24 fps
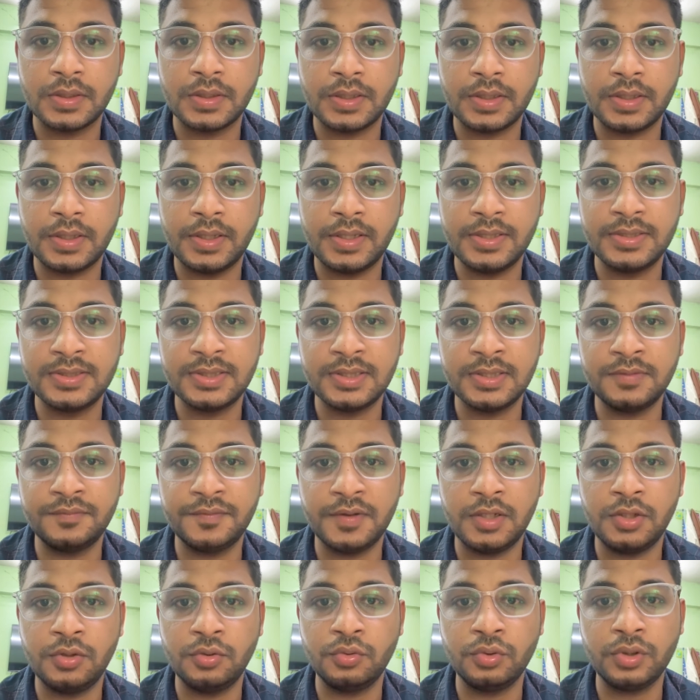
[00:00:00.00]
disease where
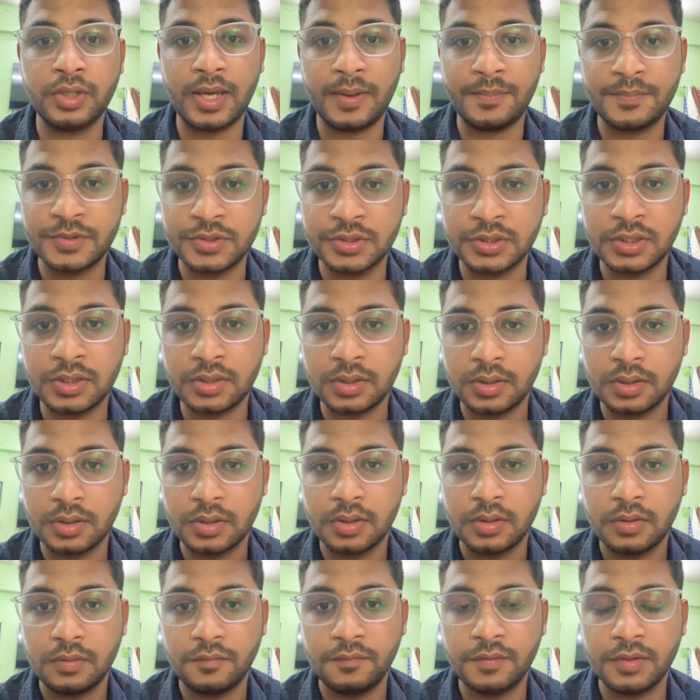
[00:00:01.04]
you capture
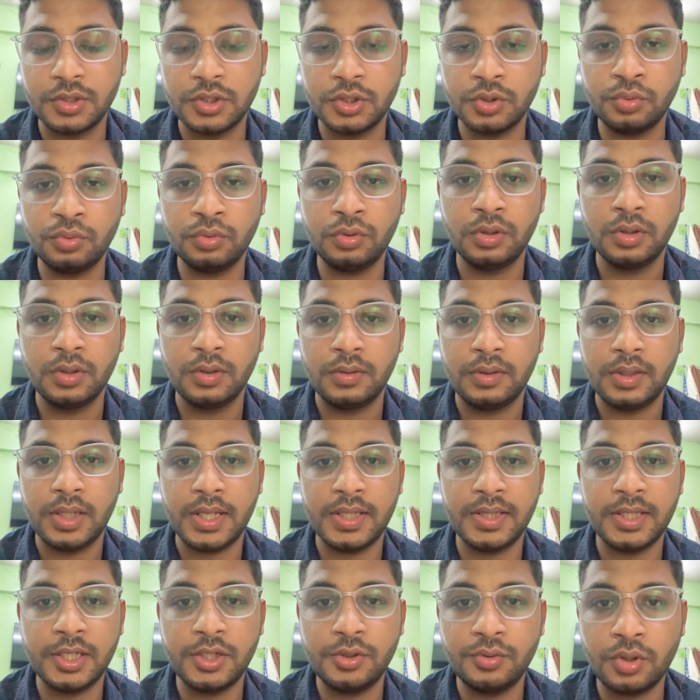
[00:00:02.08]
with you,
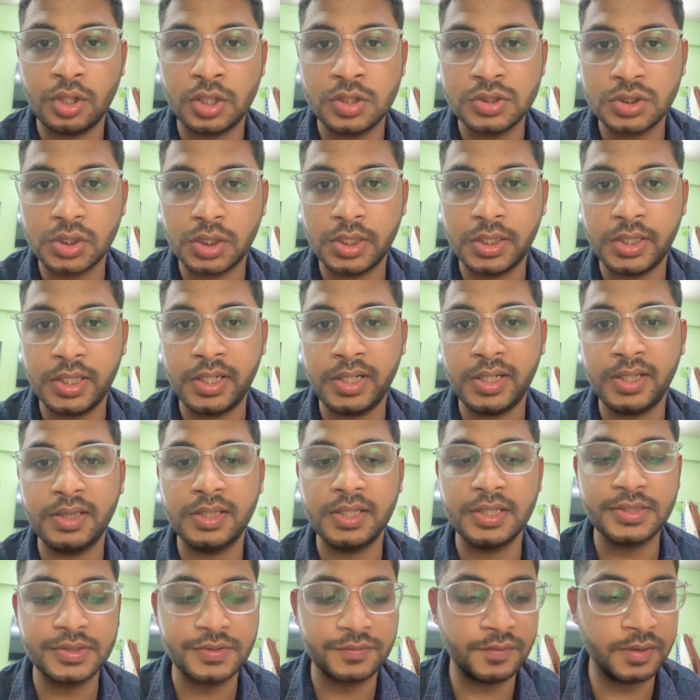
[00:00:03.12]
and then you consolidate, and
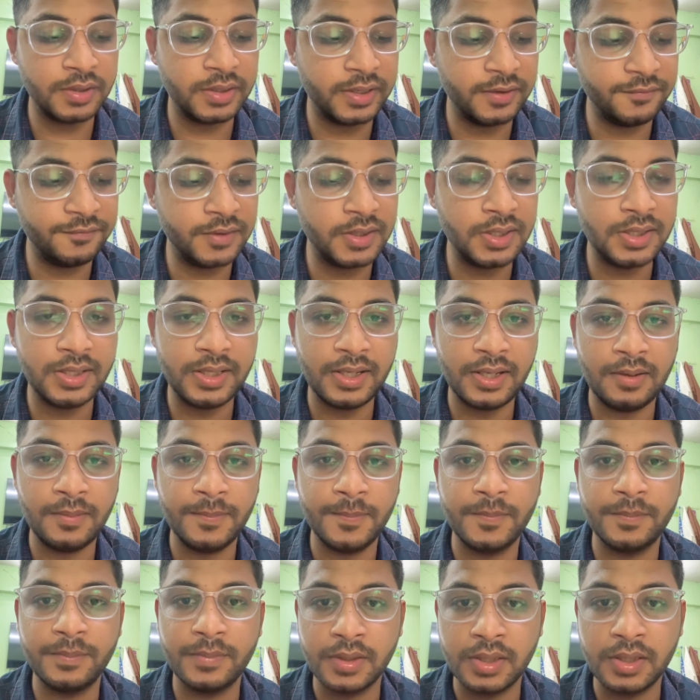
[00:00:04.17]
this will definitely help
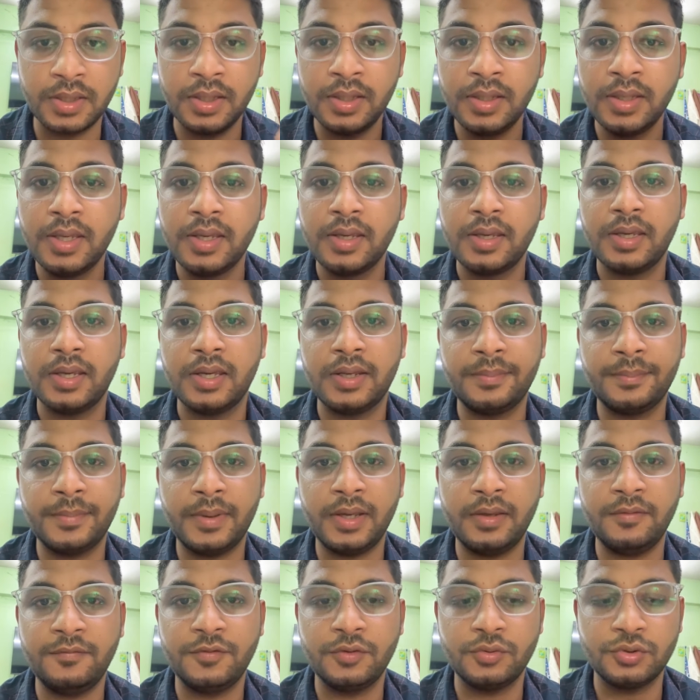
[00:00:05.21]
me in
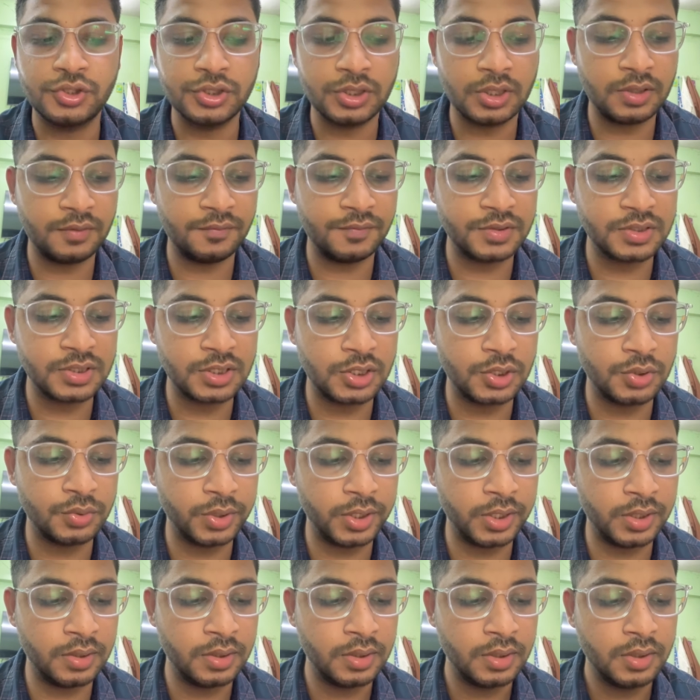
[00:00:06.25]
my future revision
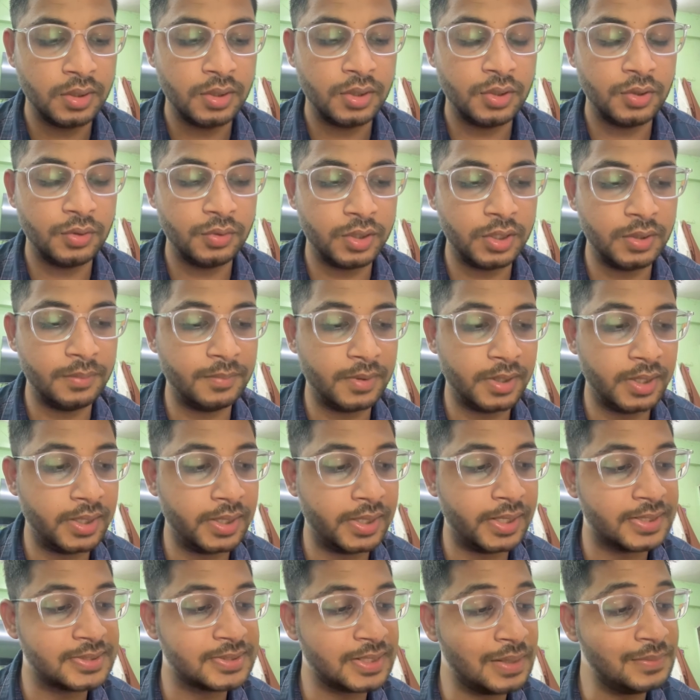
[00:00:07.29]
during my
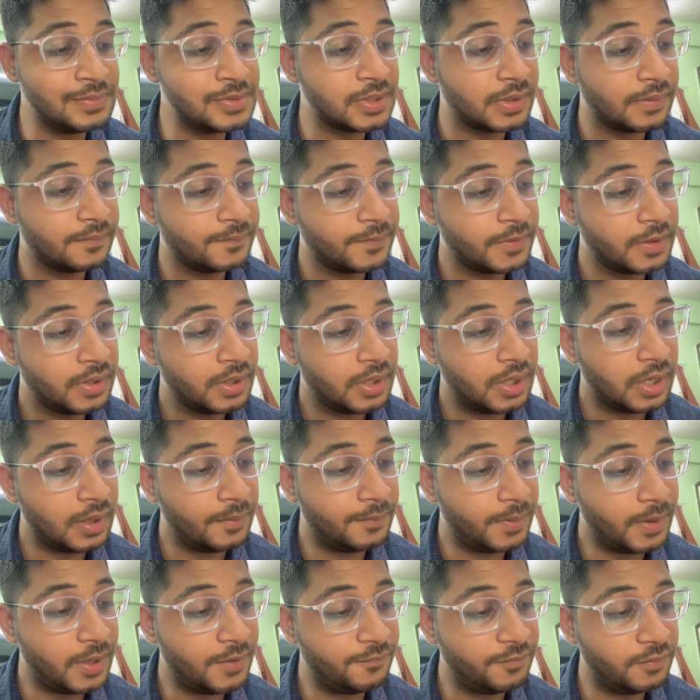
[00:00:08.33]
exams.
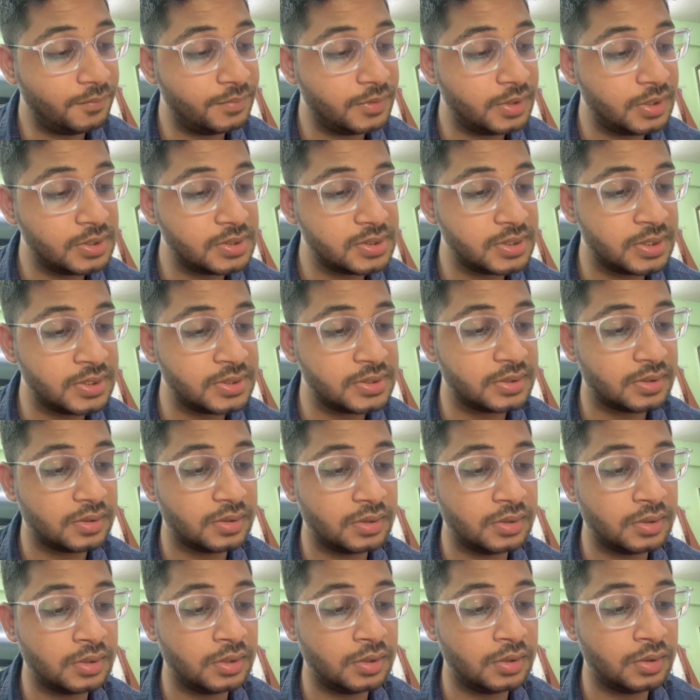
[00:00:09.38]
Apart from this is
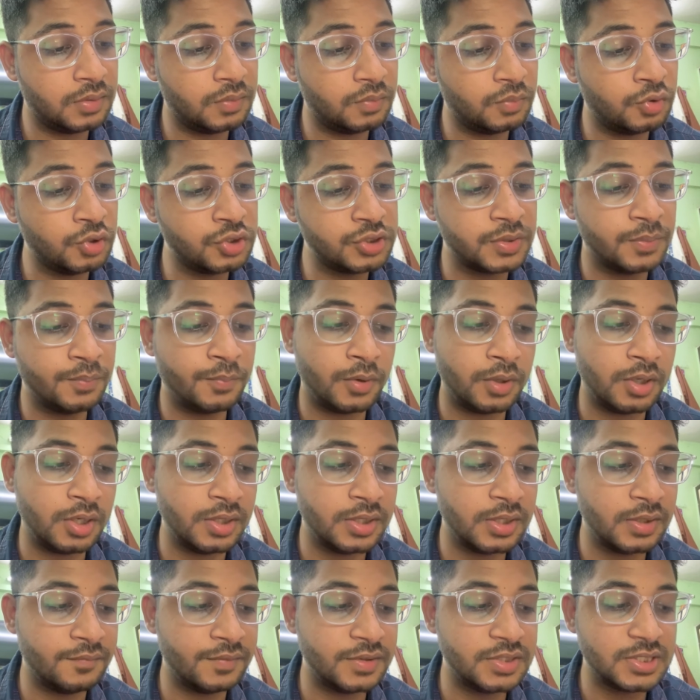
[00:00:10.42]
the most important
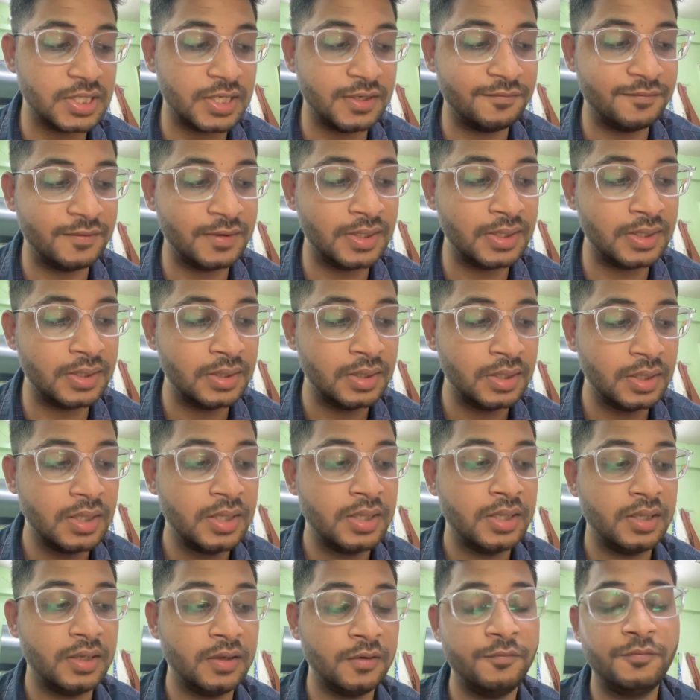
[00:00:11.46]
thing which I feel,
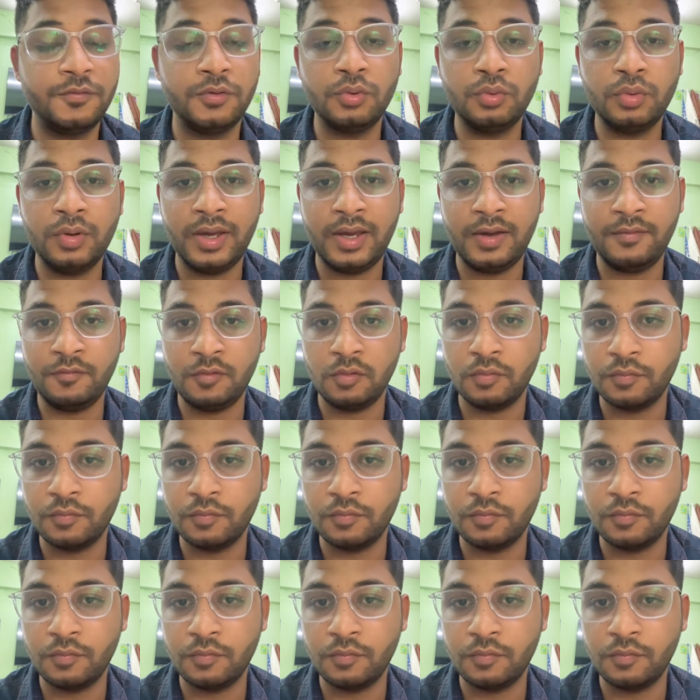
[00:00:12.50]
if you have